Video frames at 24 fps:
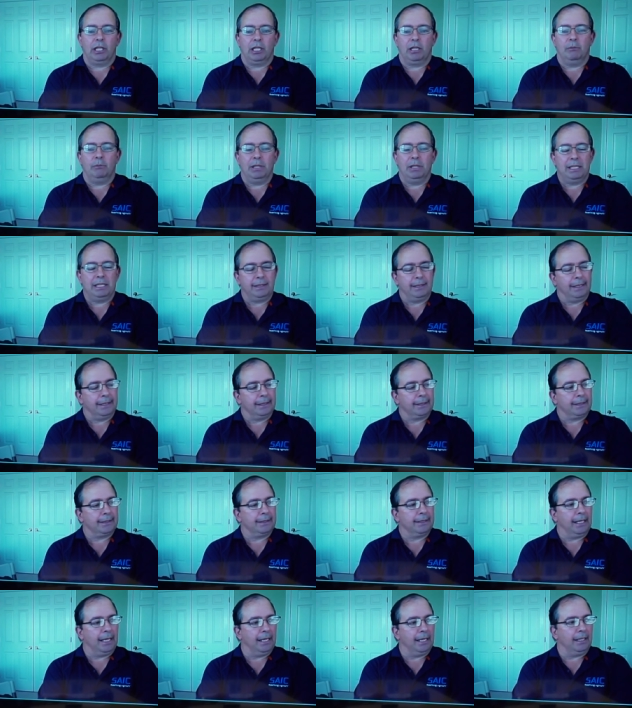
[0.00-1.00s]
a business.
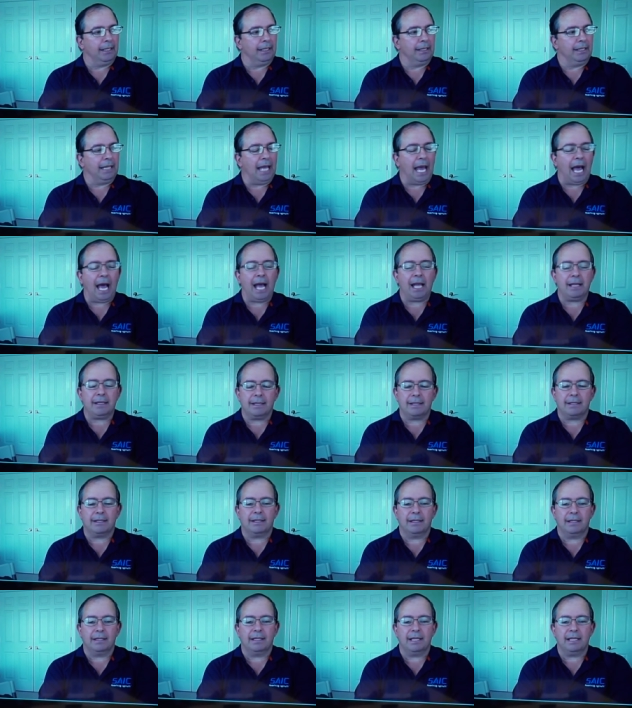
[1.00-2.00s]
Mm-hmm. And
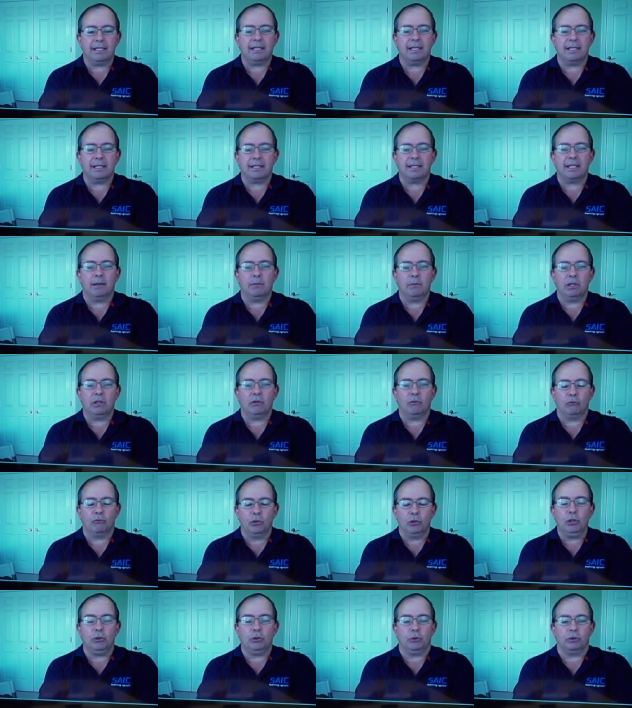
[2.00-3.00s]
that's this is some of the
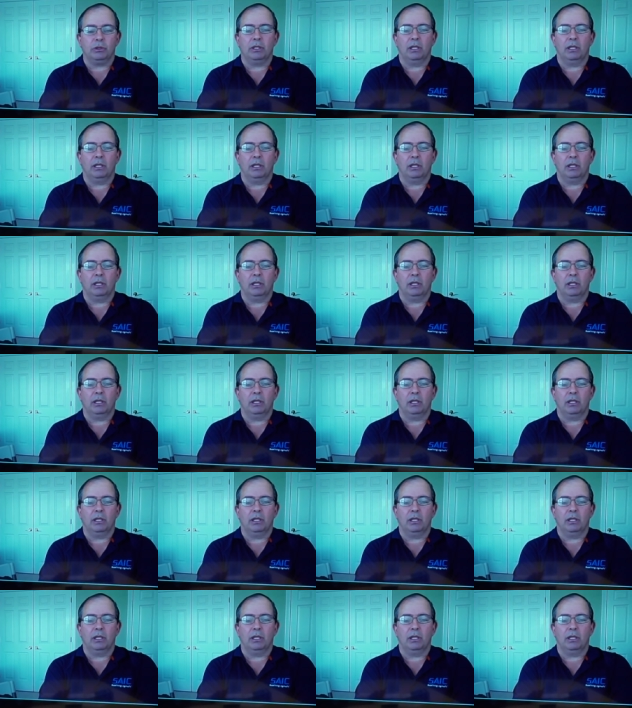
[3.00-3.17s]
root